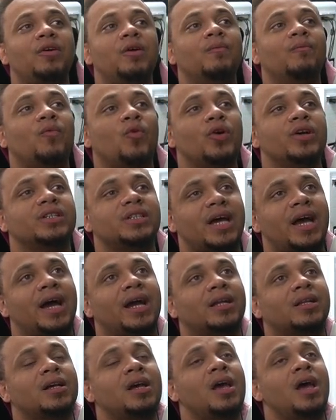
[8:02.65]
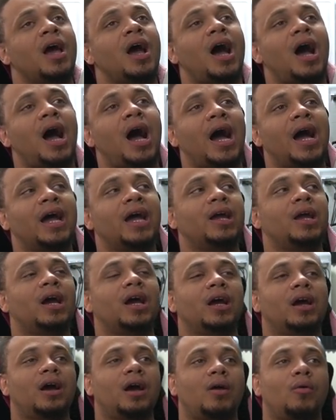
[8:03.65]
him voice act. I
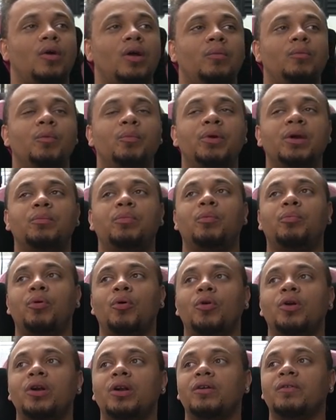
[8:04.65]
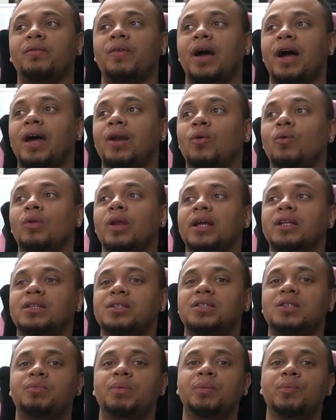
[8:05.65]
am a big proponent of I don't like
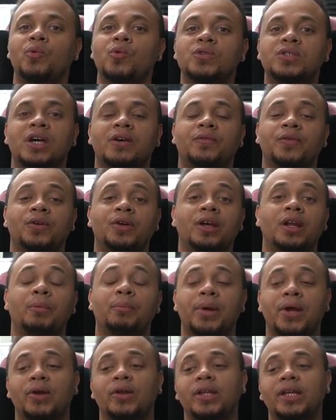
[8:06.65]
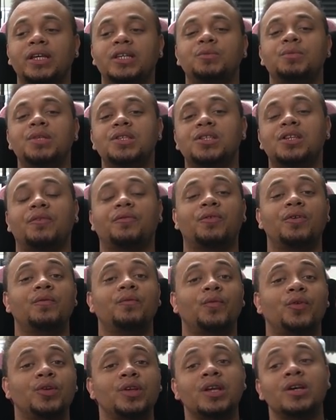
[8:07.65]
to see people suffer, and apparently he's been
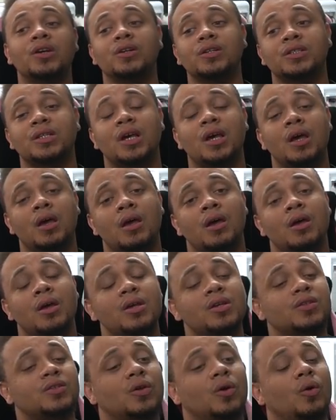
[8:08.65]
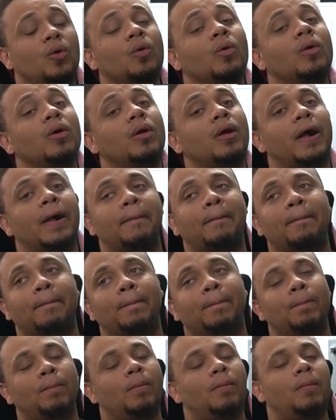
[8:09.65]
suffering for years. So,
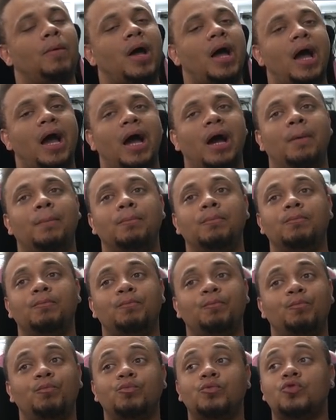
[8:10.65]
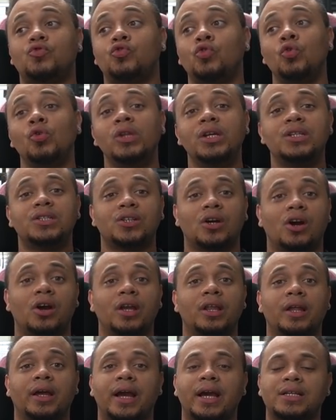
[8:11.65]
I'm truly
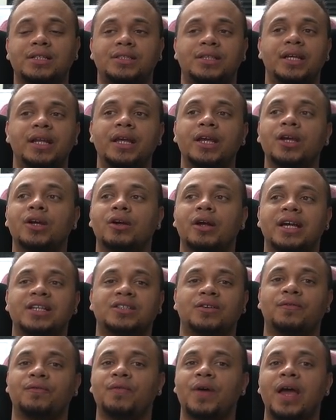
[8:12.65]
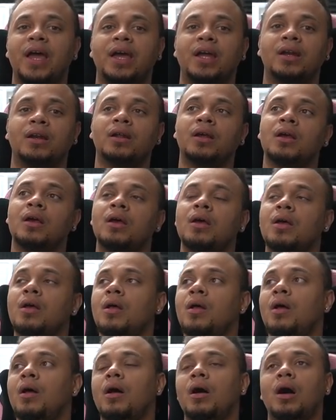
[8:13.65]
sorry. Like, I sit here as a fan,
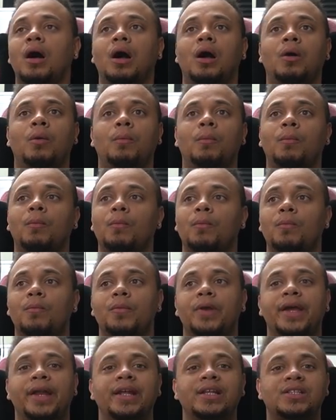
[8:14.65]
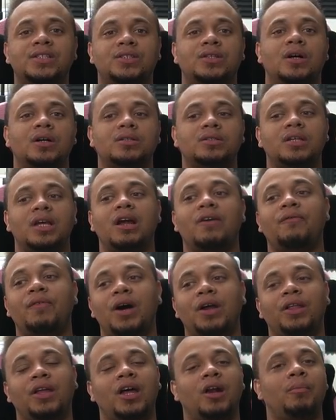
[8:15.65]
and it sucks that I
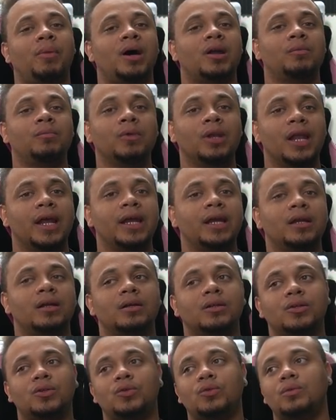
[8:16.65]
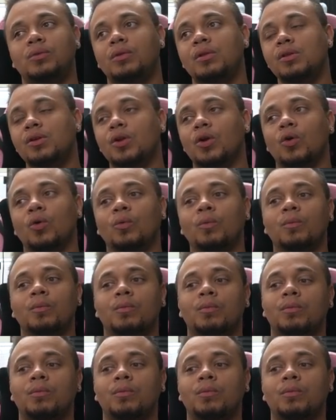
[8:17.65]
found out about him late. You know,